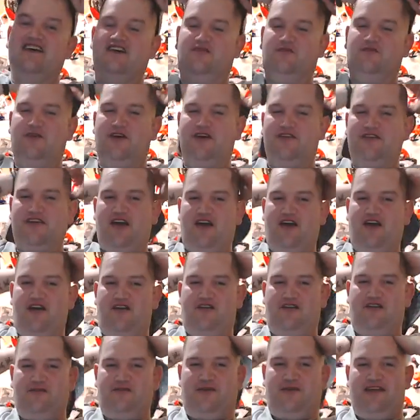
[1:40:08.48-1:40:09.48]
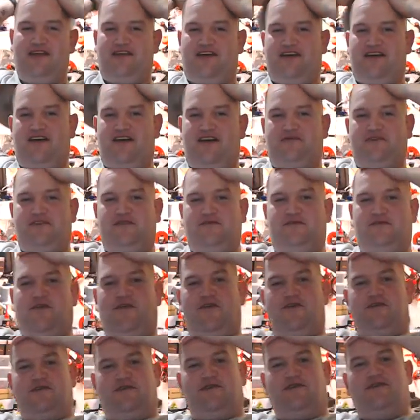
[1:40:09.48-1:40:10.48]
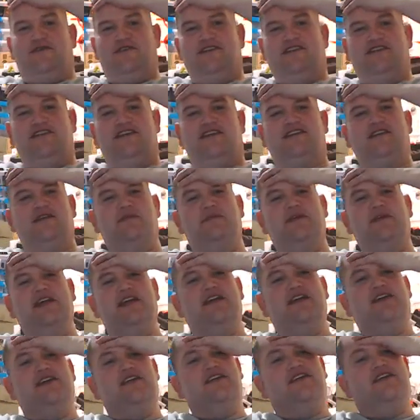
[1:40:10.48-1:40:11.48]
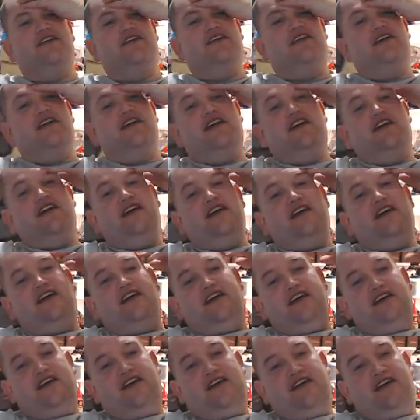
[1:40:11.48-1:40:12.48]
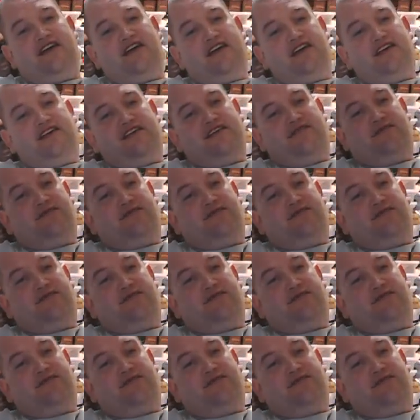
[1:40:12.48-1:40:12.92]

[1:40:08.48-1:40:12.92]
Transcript: Well, the only way the Hubson wall is going to disappear is if